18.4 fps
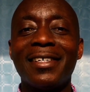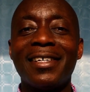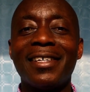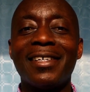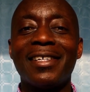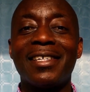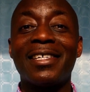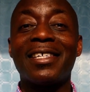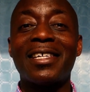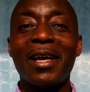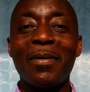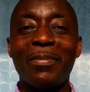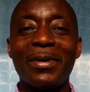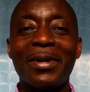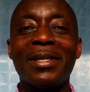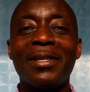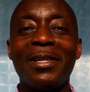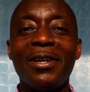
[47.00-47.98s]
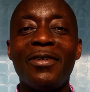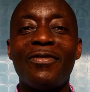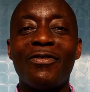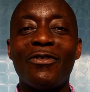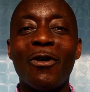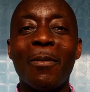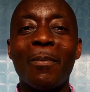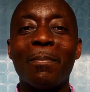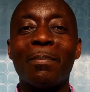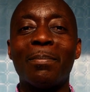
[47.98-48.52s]
separately
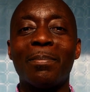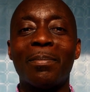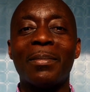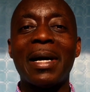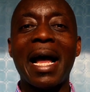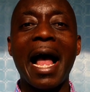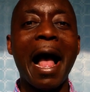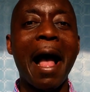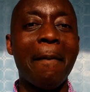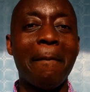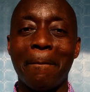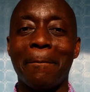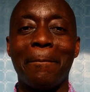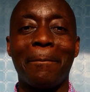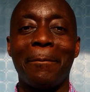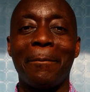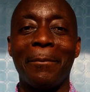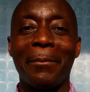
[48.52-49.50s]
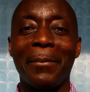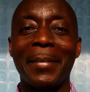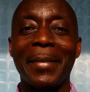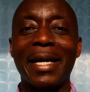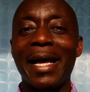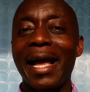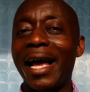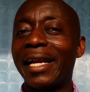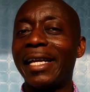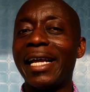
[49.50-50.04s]
from am,
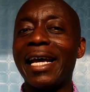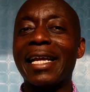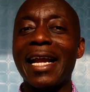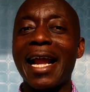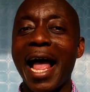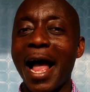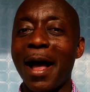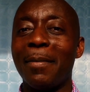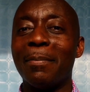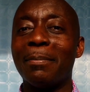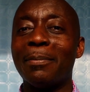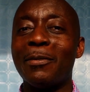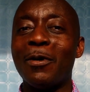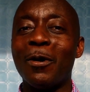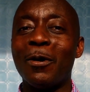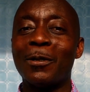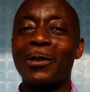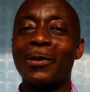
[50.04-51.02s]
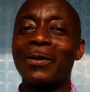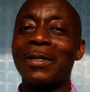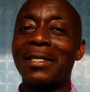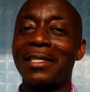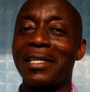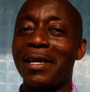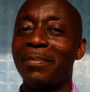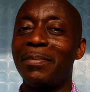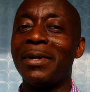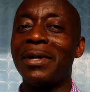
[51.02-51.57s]
and then am also
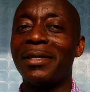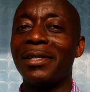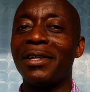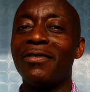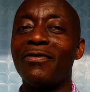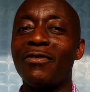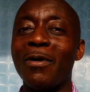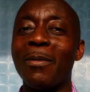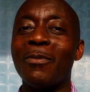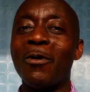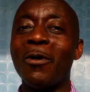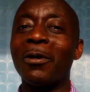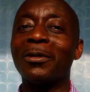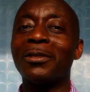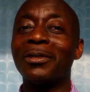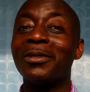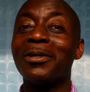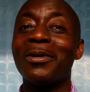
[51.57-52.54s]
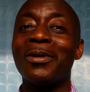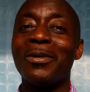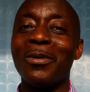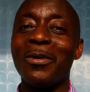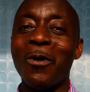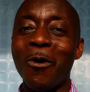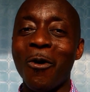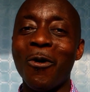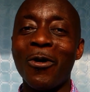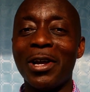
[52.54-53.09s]
separated from what?
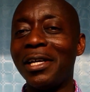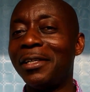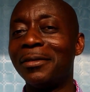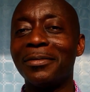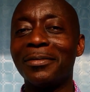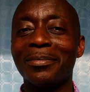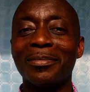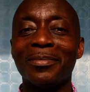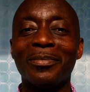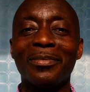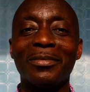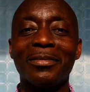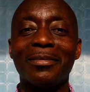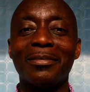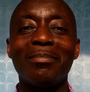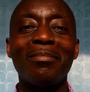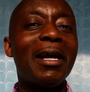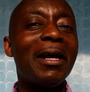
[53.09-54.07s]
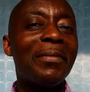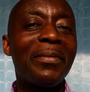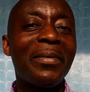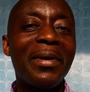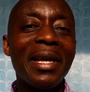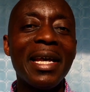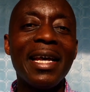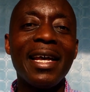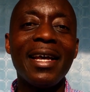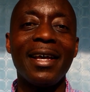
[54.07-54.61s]
Going. But
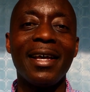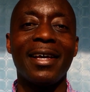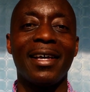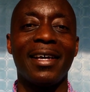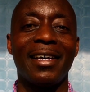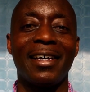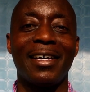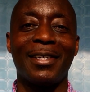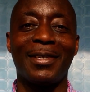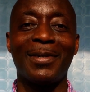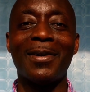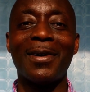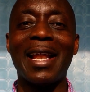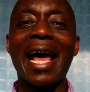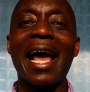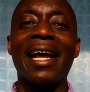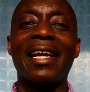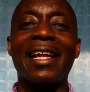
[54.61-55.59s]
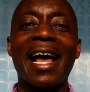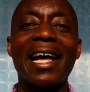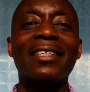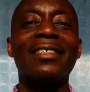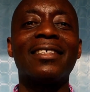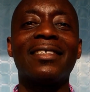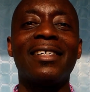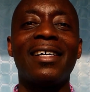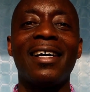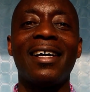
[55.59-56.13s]
tree is not like that.
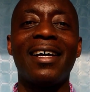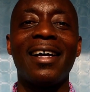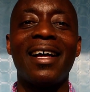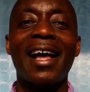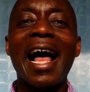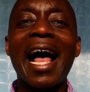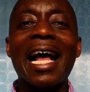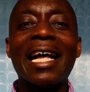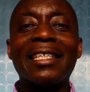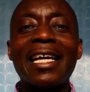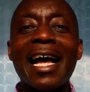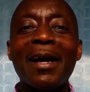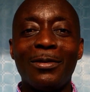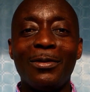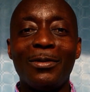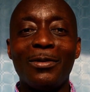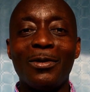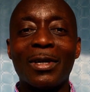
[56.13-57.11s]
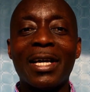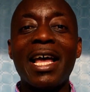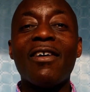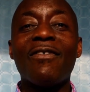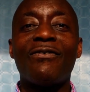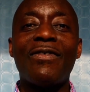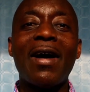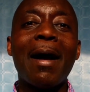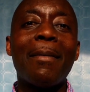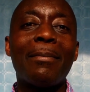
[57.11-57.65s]
At times, you get
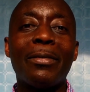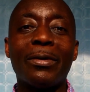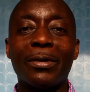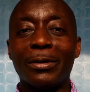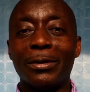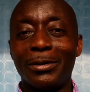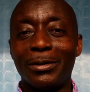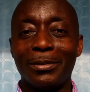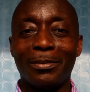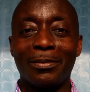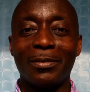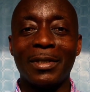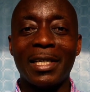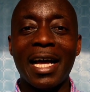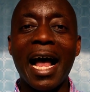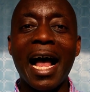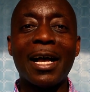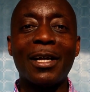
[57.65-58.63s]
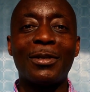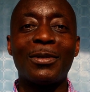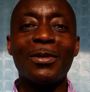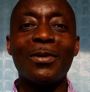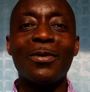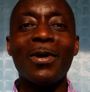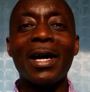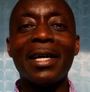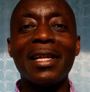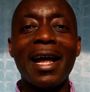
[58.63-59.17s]
fumbled as to
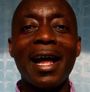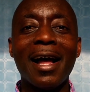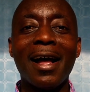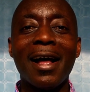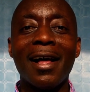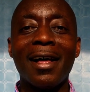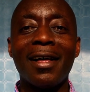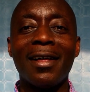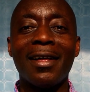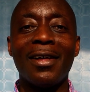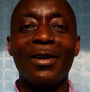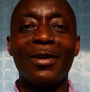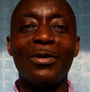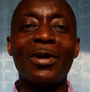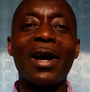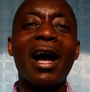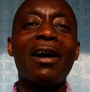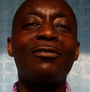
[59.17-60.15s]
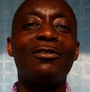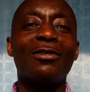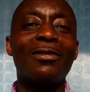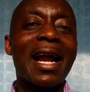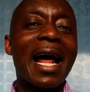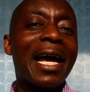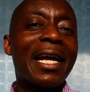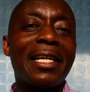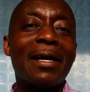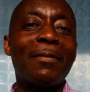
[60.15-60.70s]
whether you have to
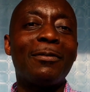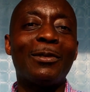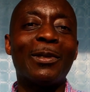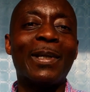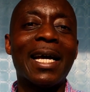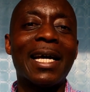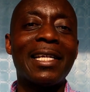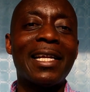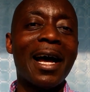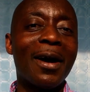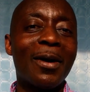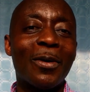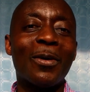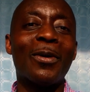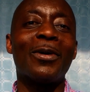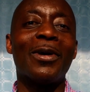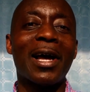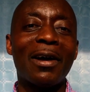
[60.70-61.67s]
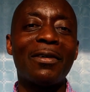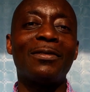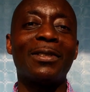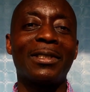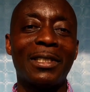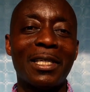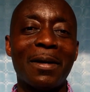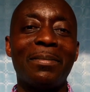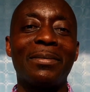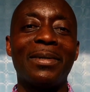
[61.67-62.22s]
write them together or you have to
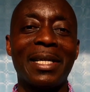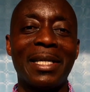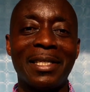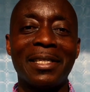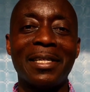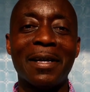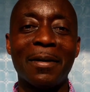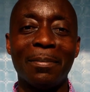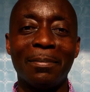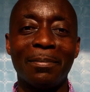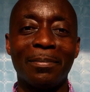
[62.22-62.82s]
separate them.